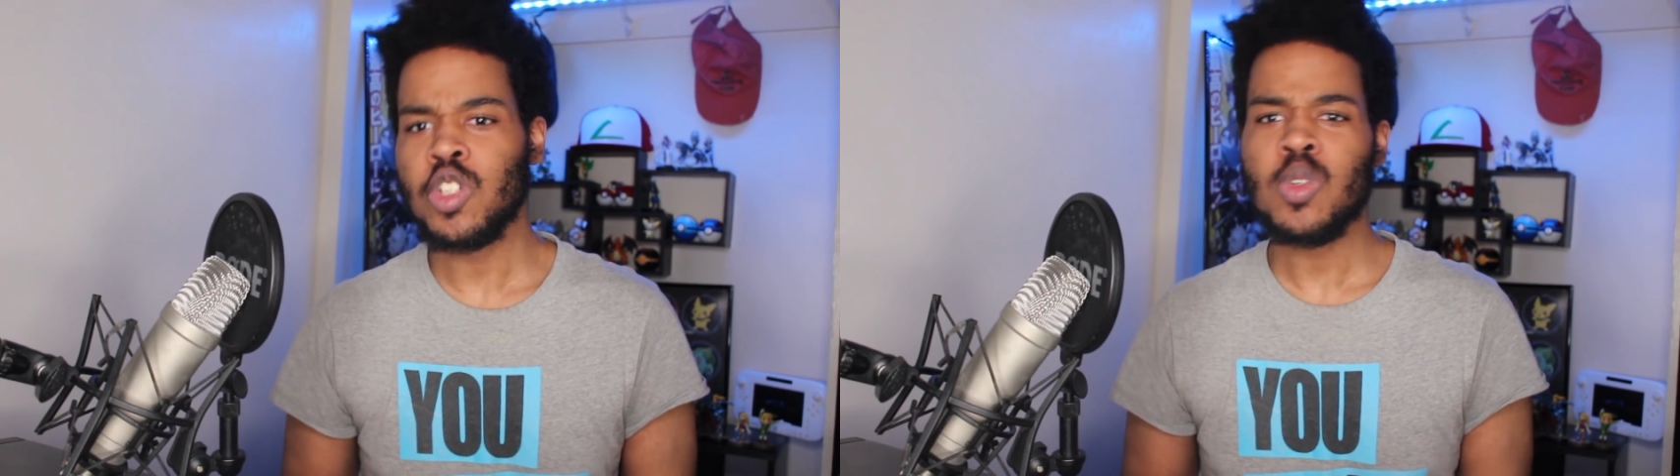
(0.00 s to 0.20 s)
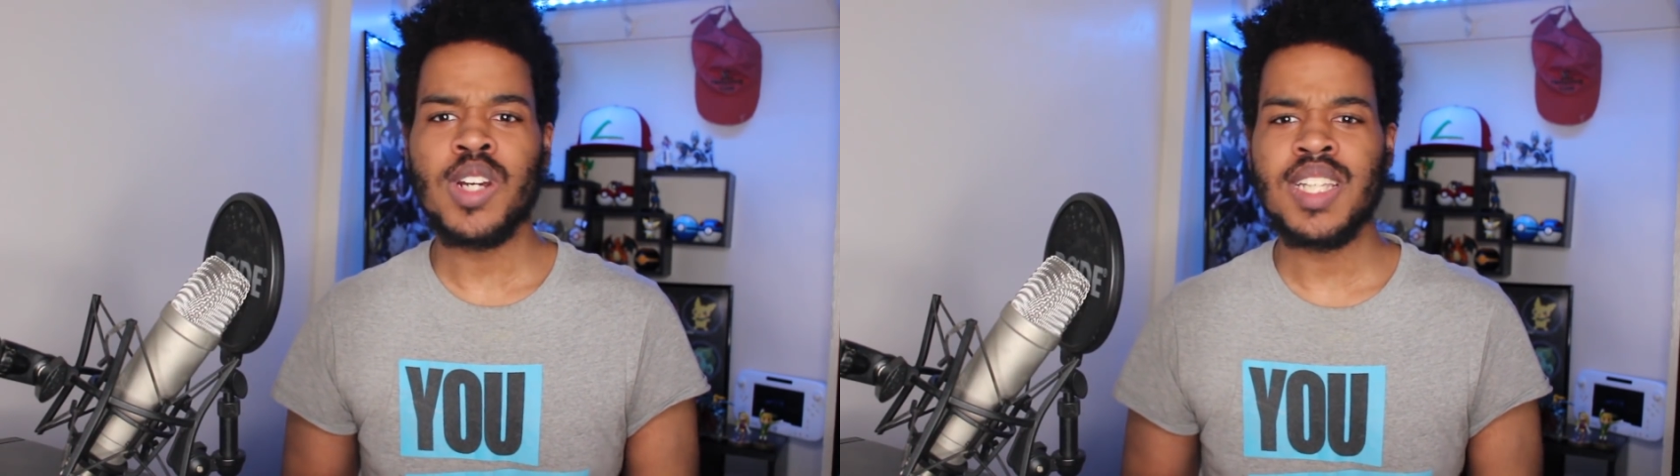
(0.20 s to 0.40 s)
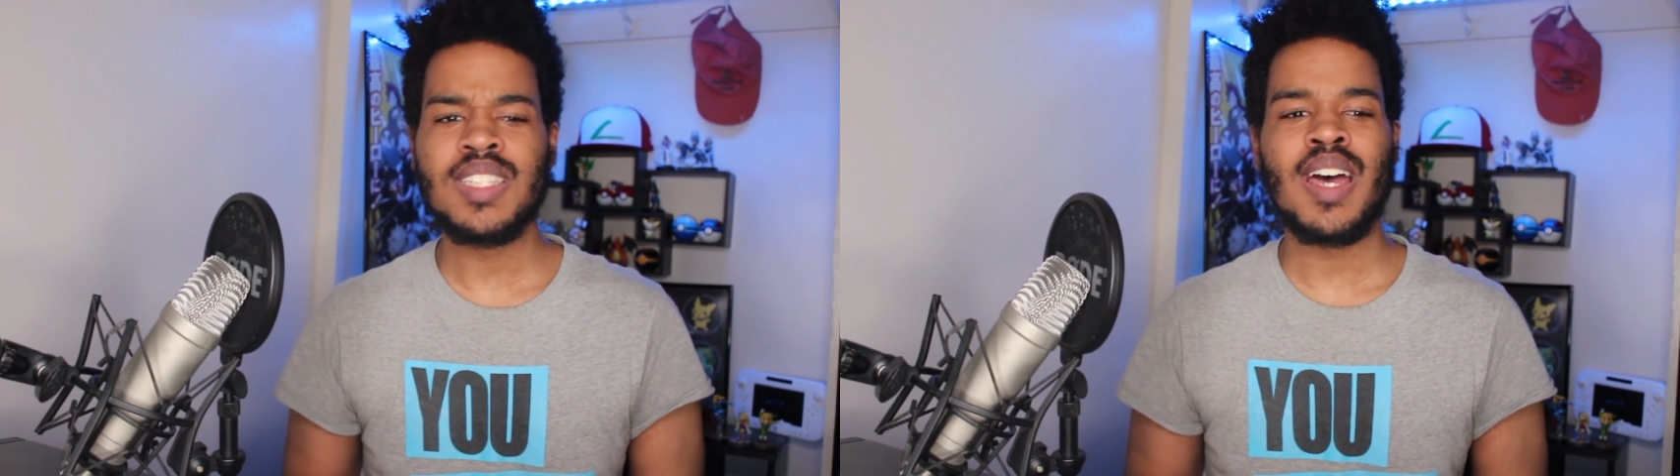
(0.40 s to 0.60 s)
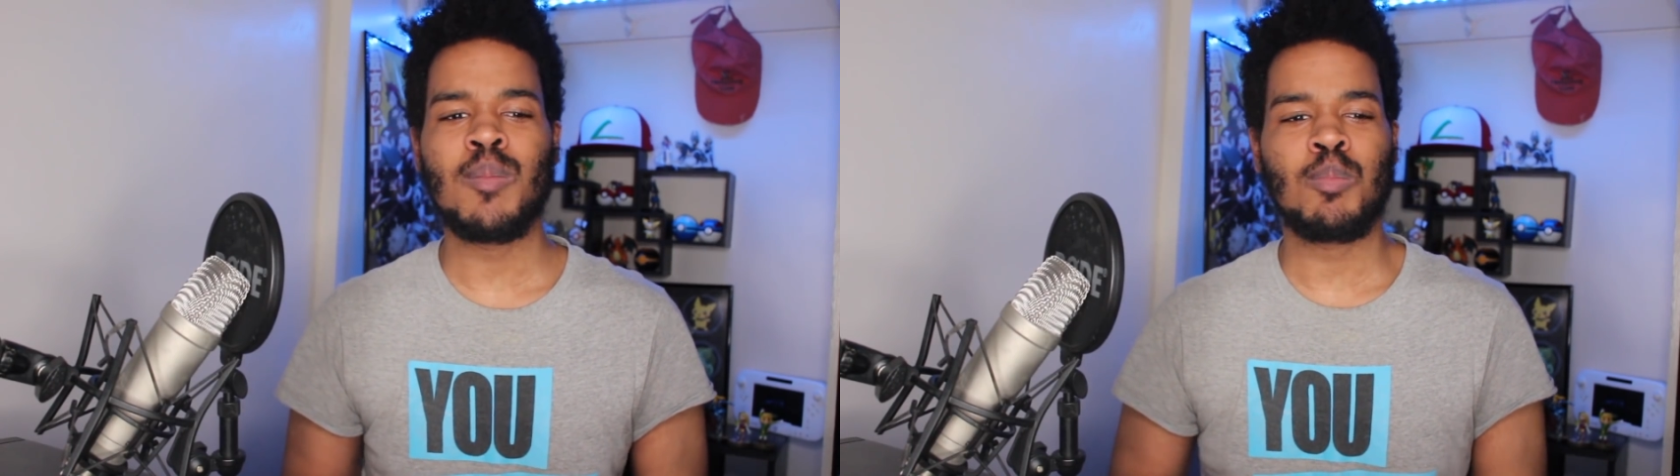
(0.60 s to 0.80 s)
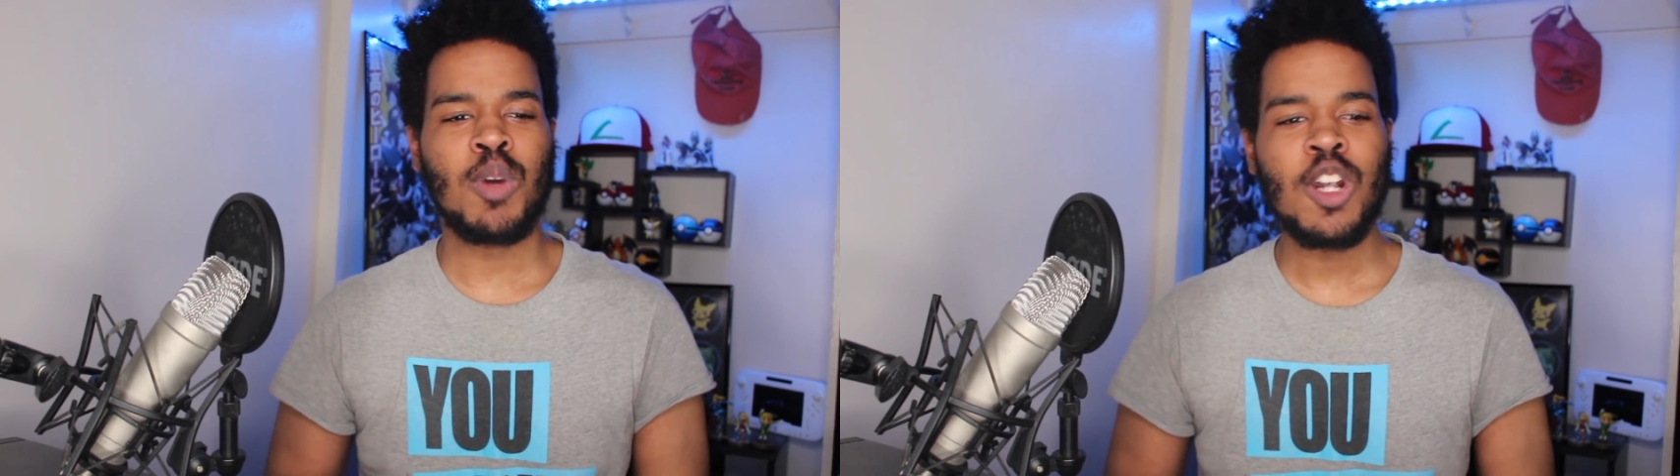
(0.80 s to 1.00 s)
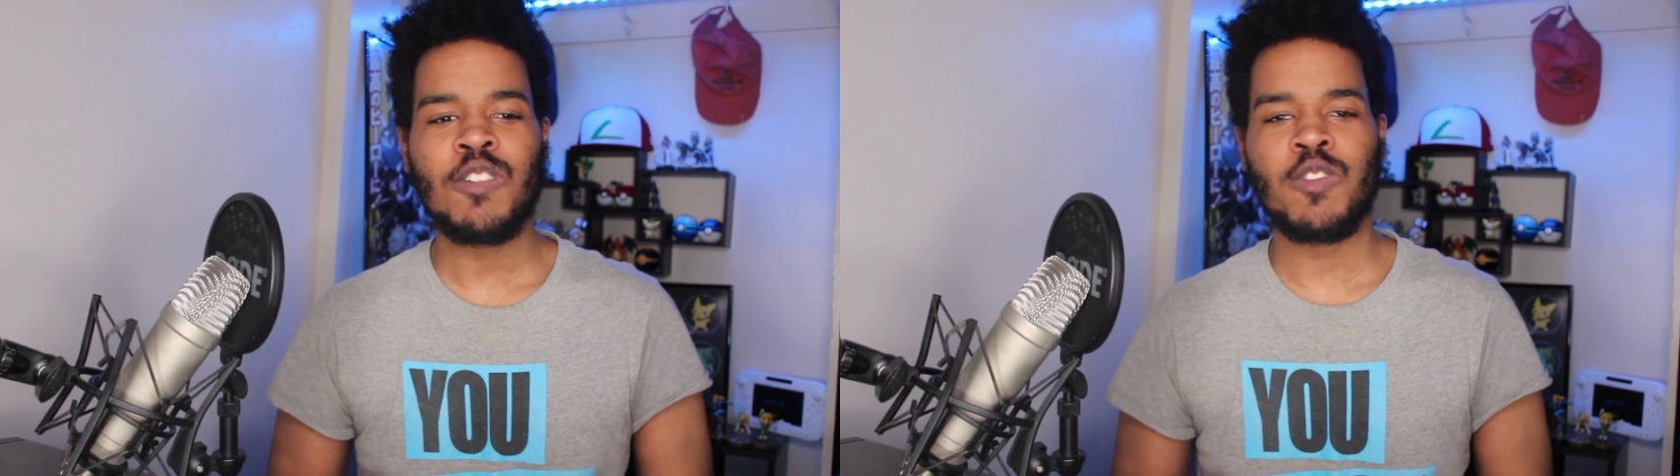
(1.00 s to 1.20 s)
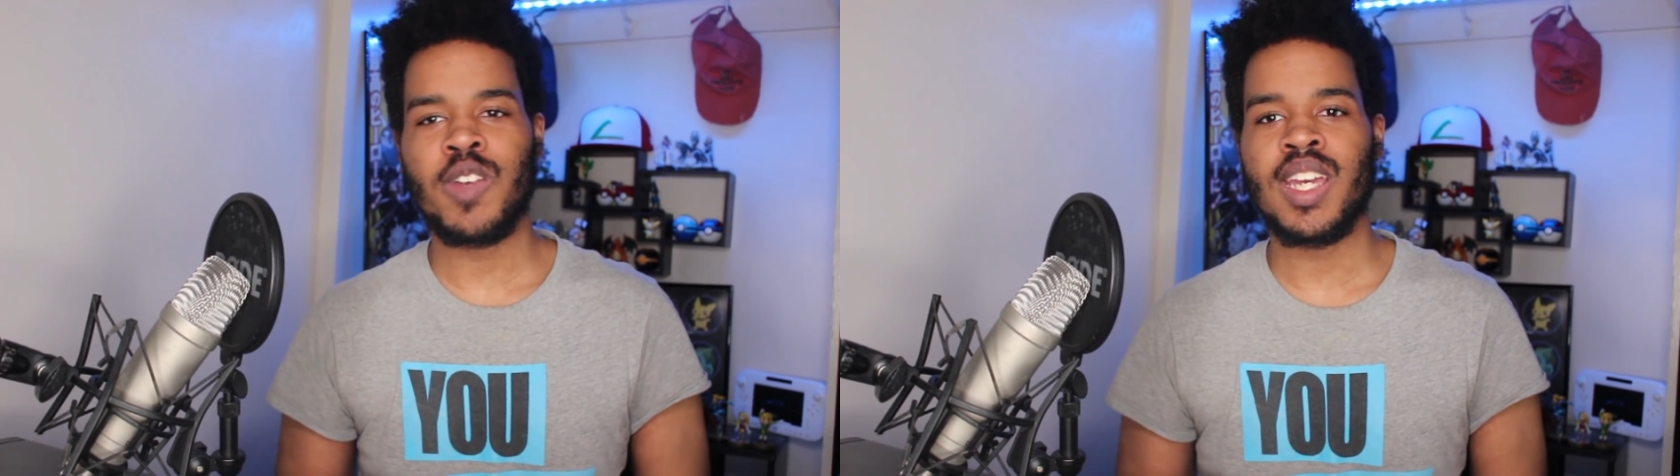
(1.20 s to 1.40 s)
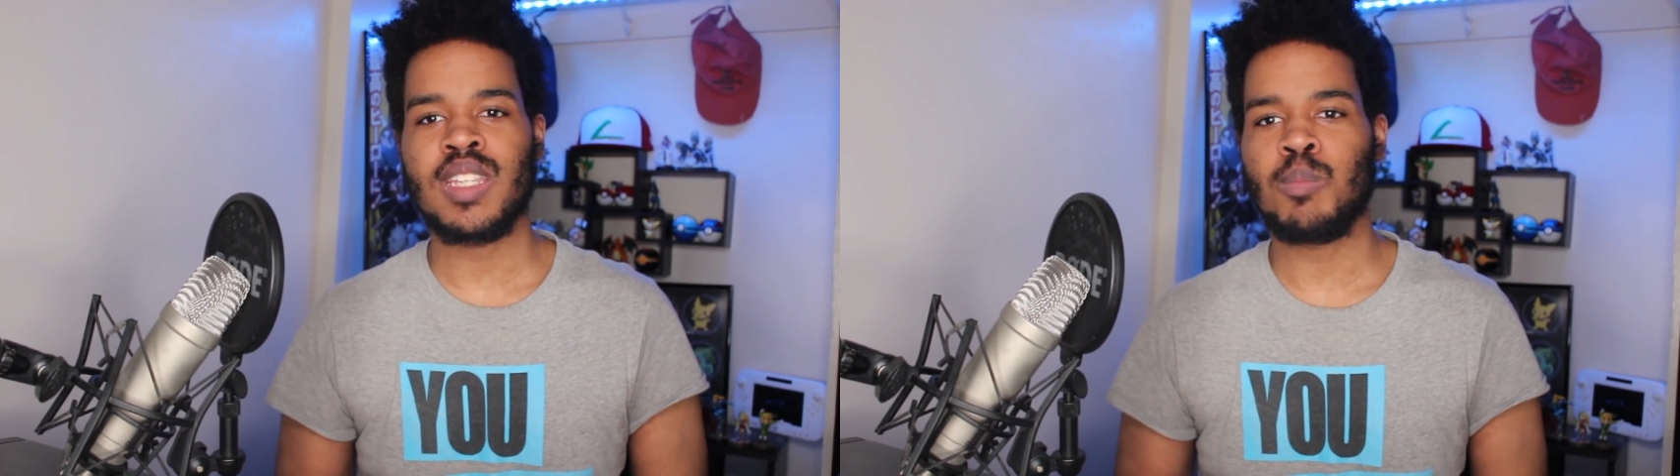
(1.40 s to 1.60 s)
Sure, it's not
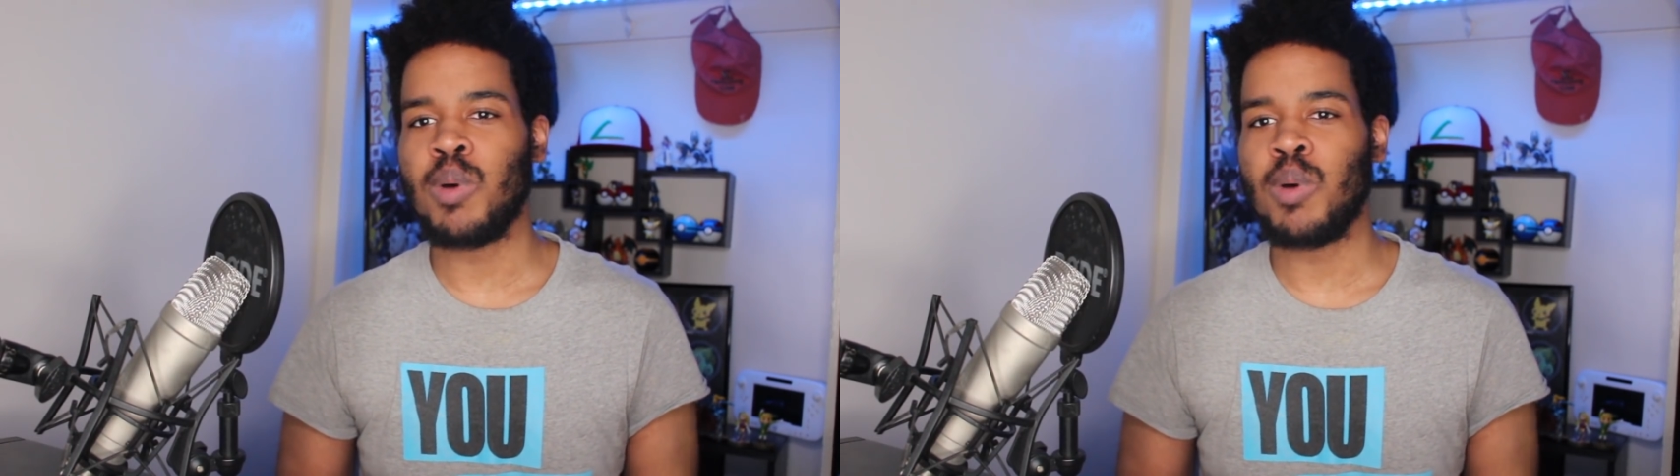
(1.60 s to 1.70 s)
perfect,